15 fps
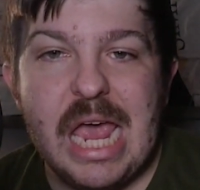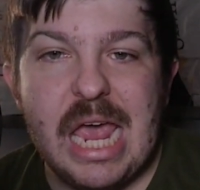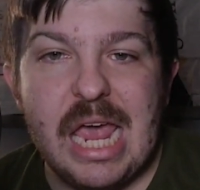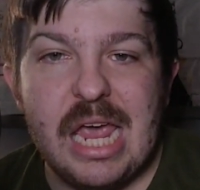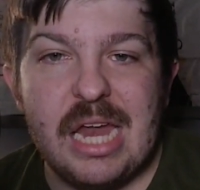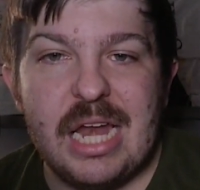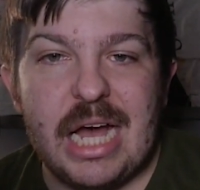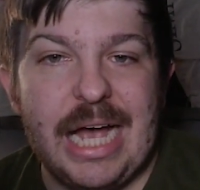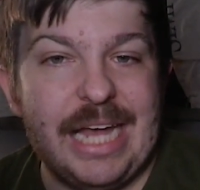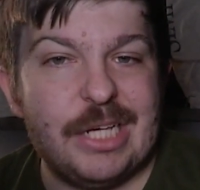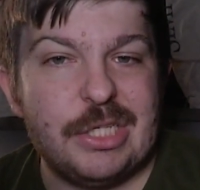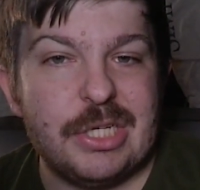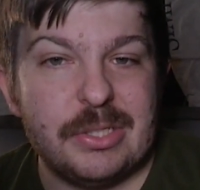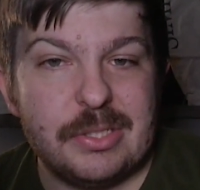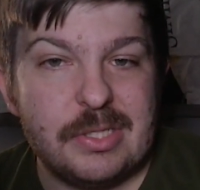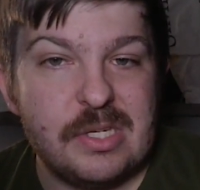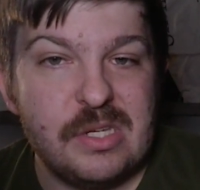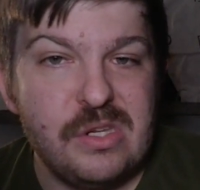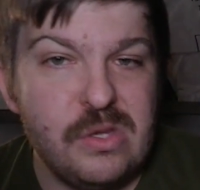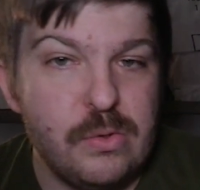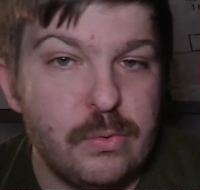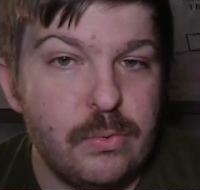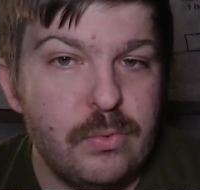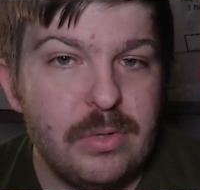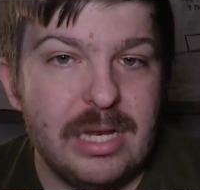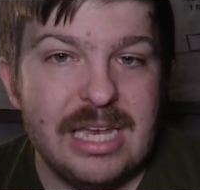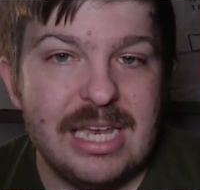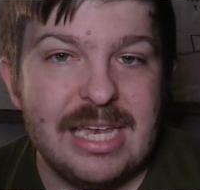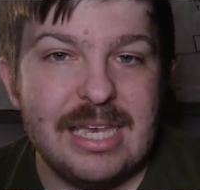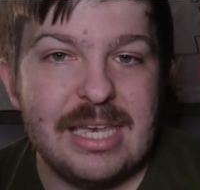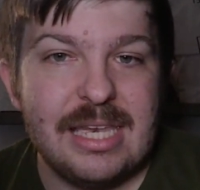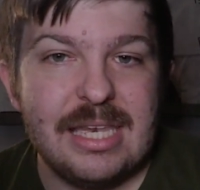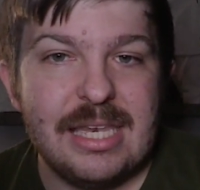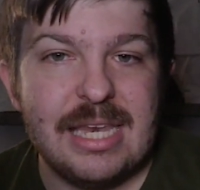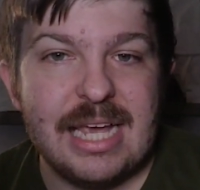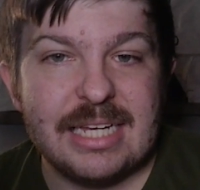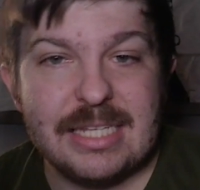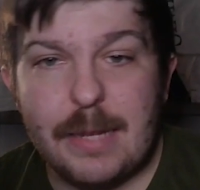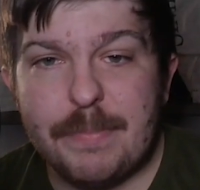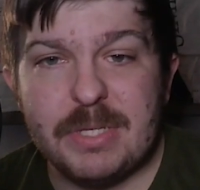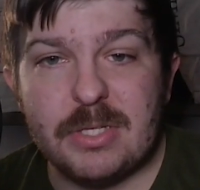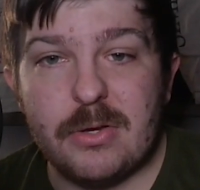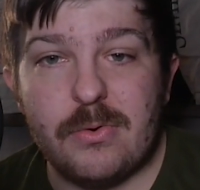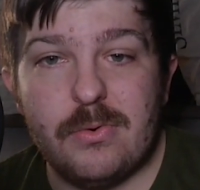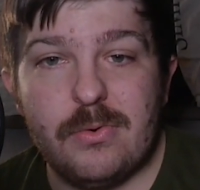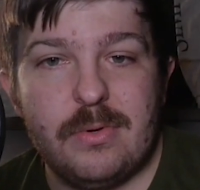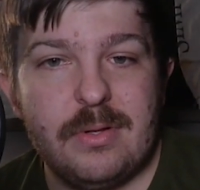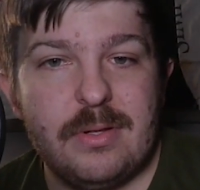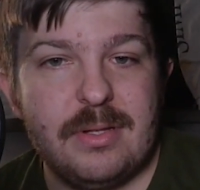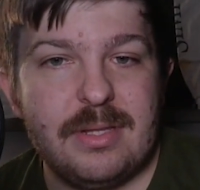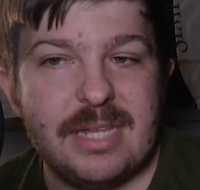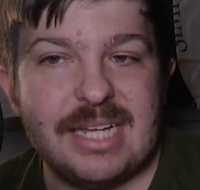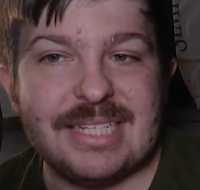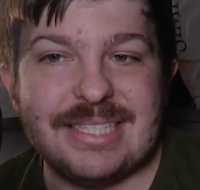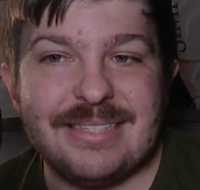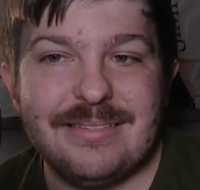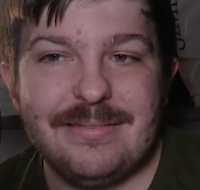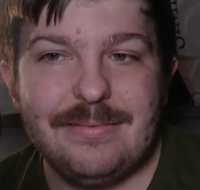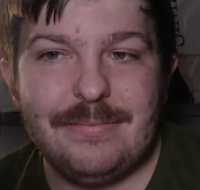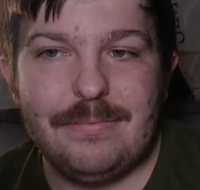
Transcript: And I shall see you next episode. Thanks.